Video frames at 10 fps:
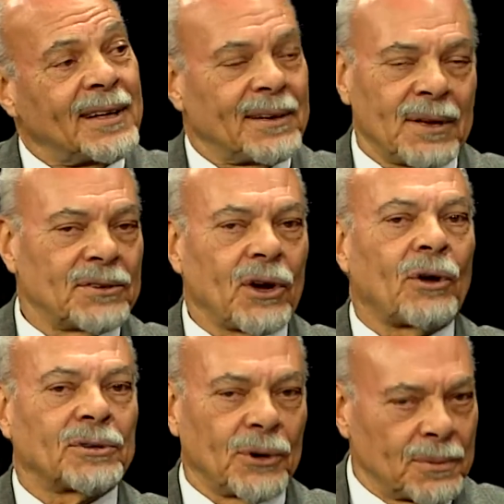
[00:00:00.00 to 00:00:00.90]
is
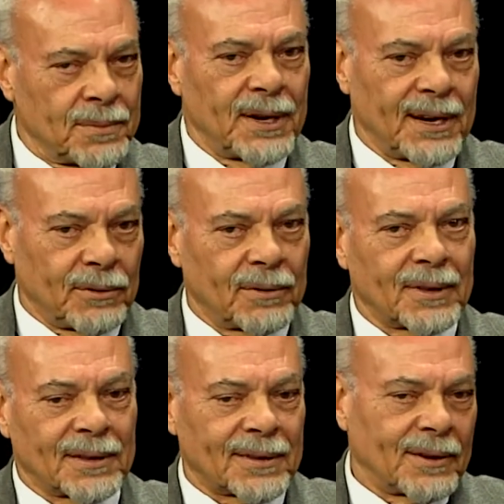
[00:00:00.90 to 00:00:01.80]
also,
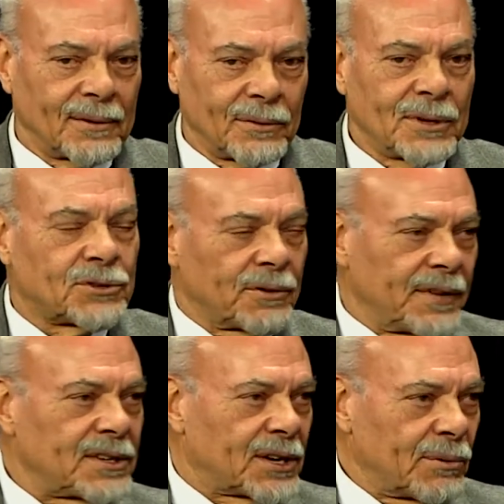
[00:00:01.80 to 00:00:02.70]
when
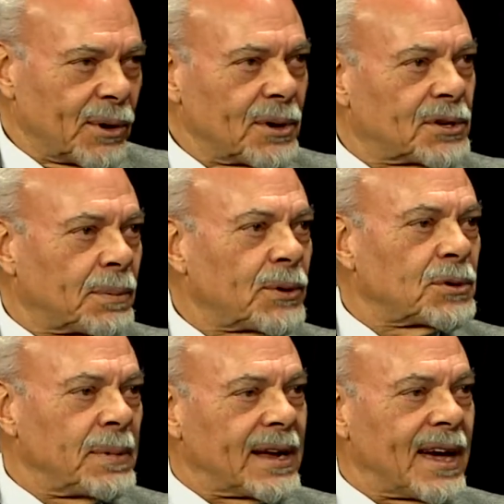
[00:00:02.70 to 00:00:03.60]
Stravinsky wrote it, supposed to
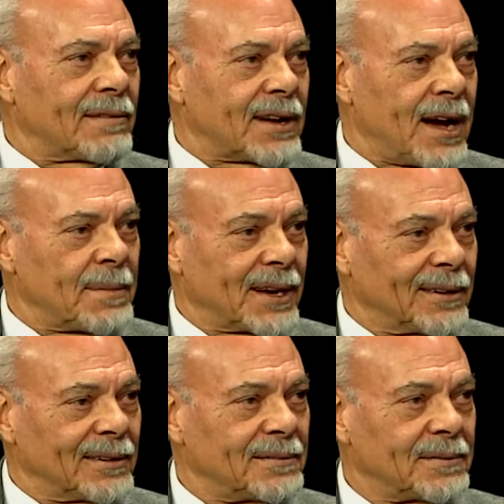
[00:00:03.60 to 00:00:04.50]
be kind of
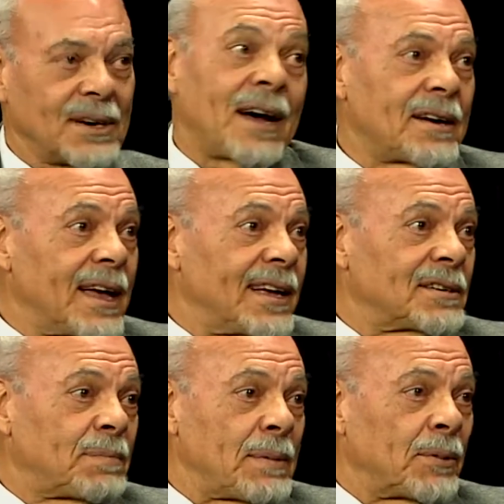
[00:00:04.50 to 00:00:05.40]
comical. Nowadays,
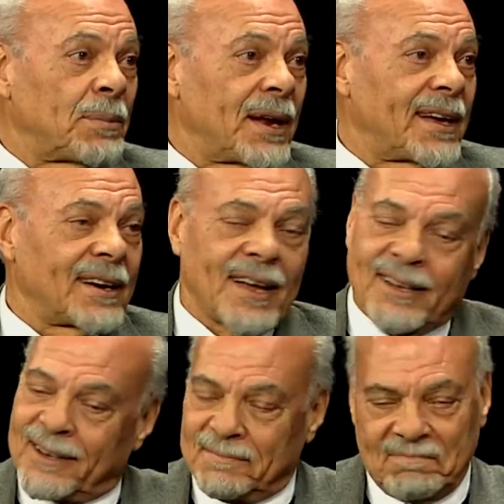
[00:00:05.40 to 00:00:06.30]
people play it like a...